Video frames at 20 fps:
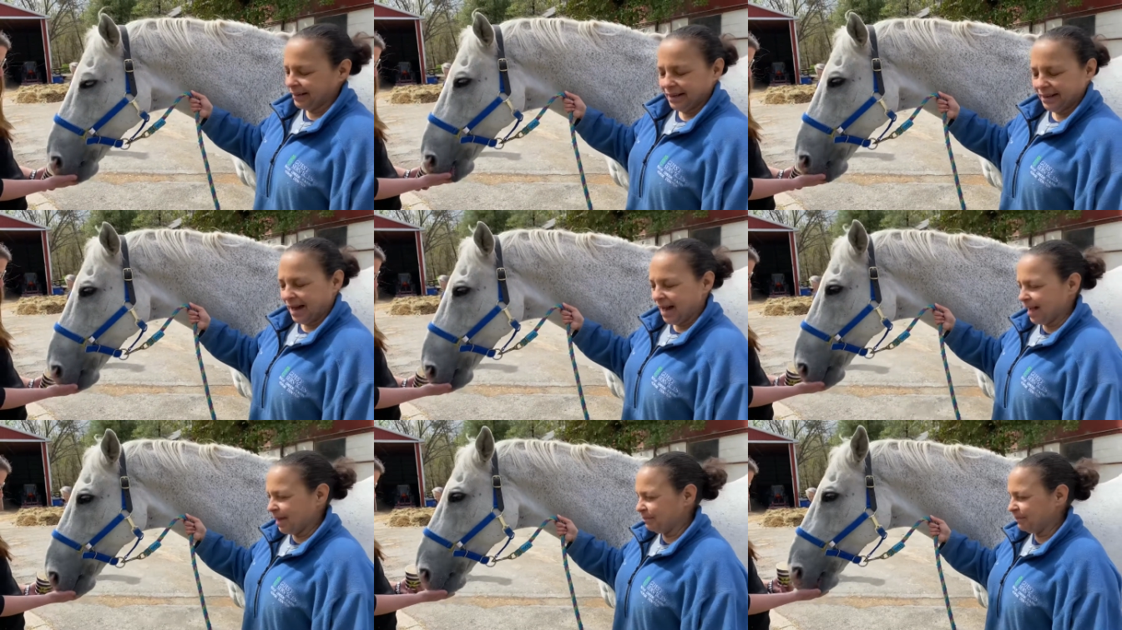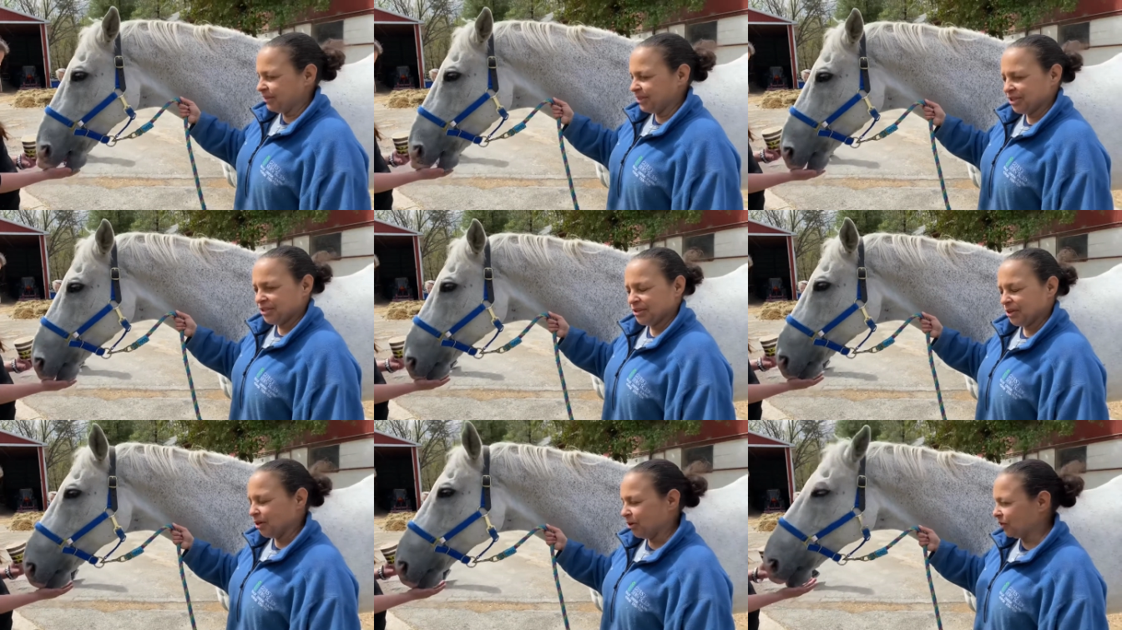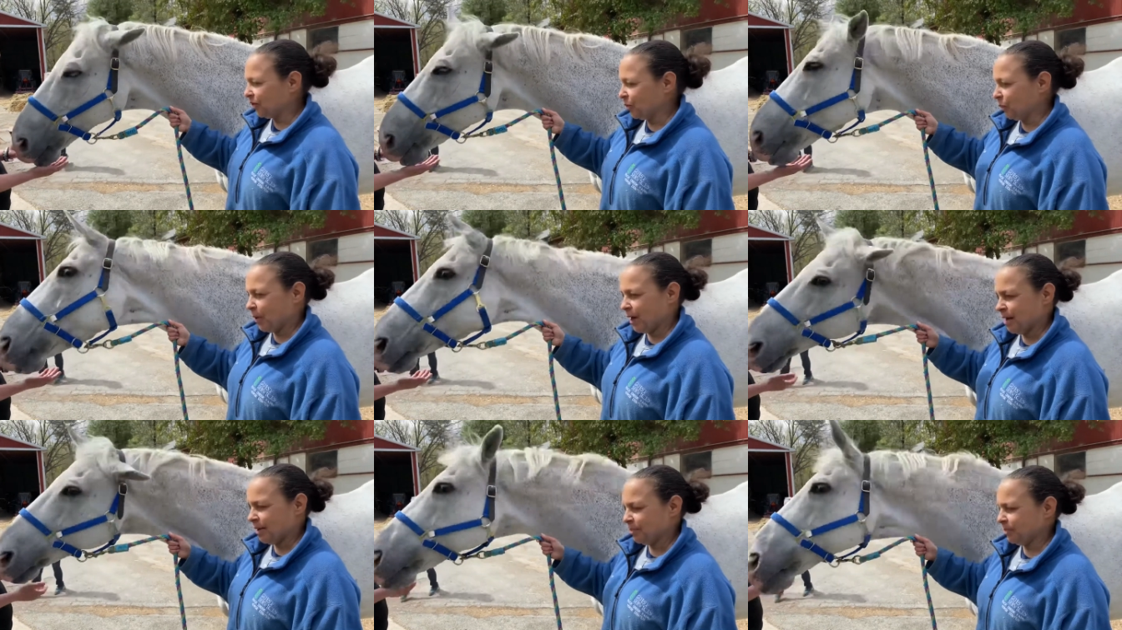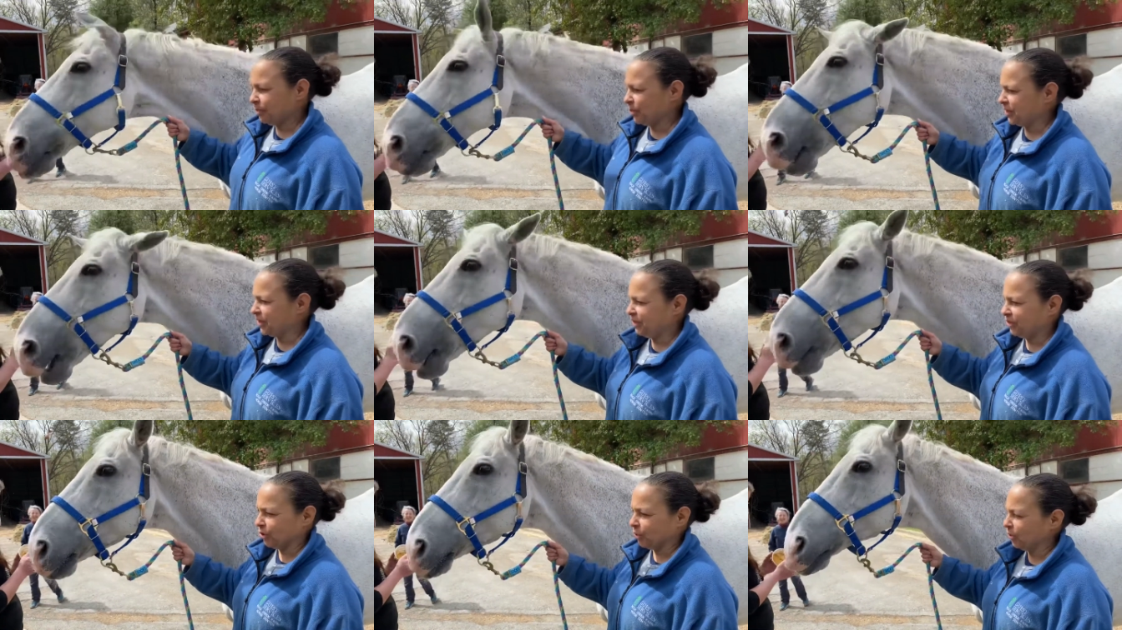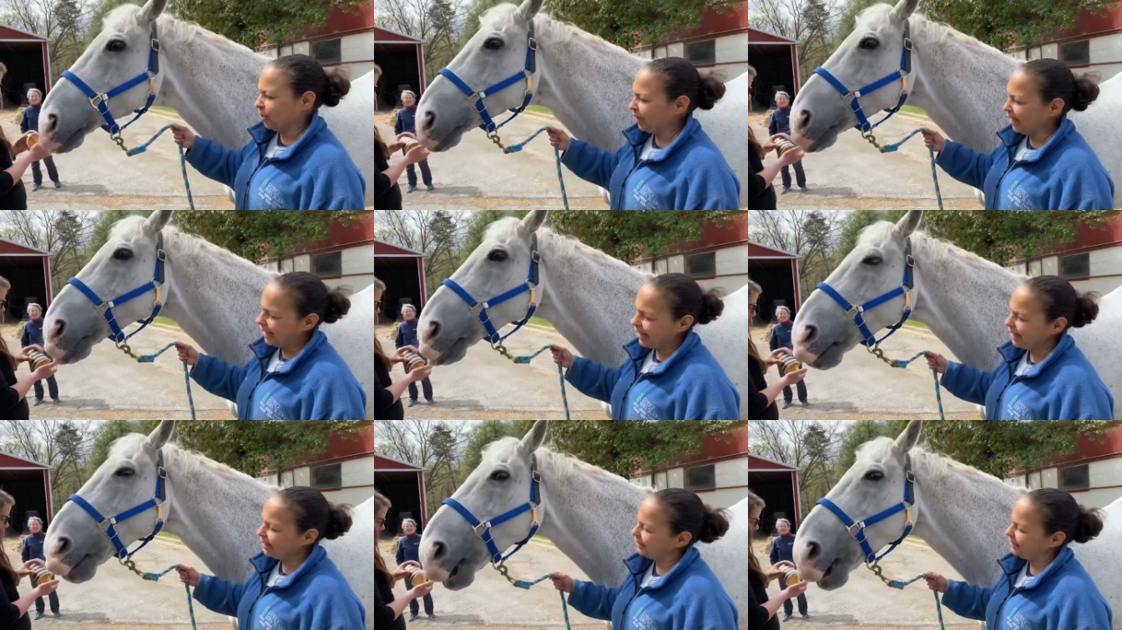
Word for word: I'm just overwhelmed with joy